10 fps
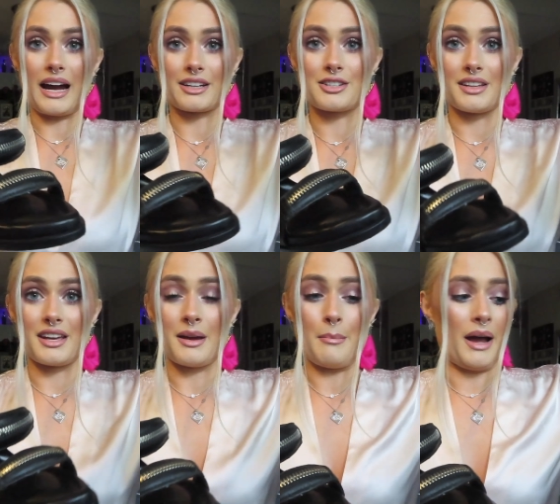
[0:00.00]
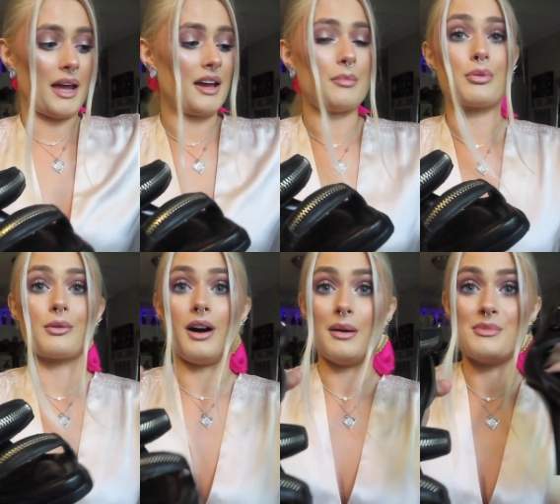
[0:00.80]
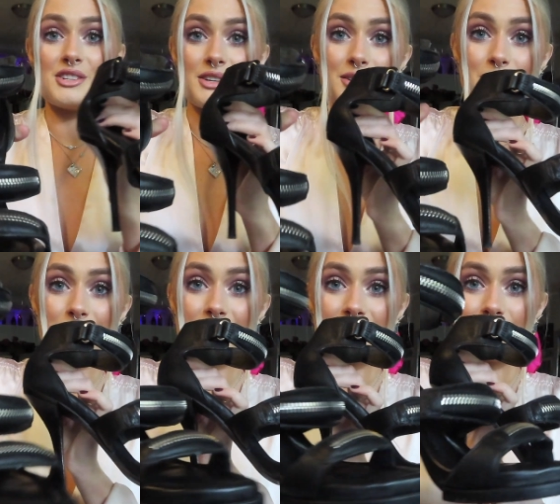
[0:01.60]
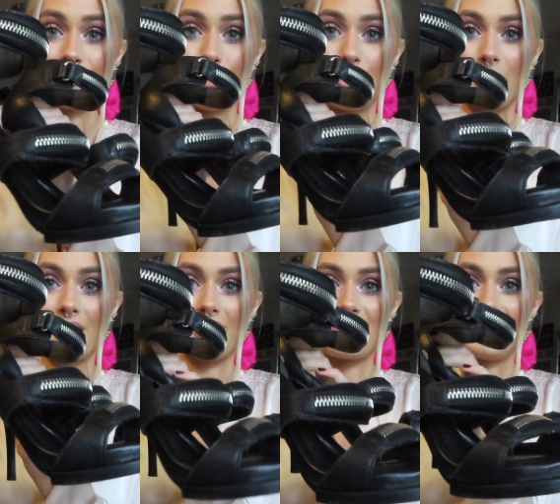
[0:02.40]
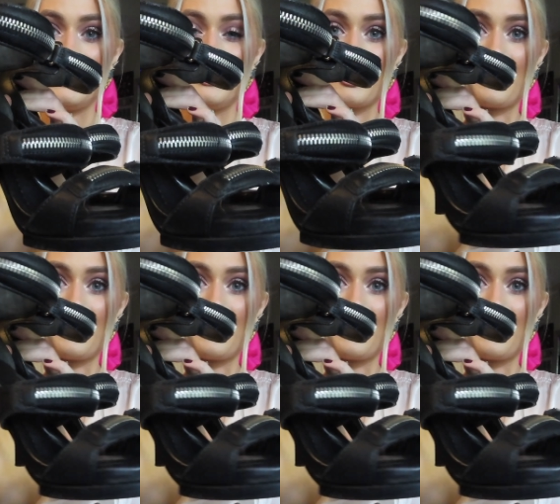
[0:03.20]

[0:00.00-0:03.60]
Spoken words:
actually my prom shoes for senior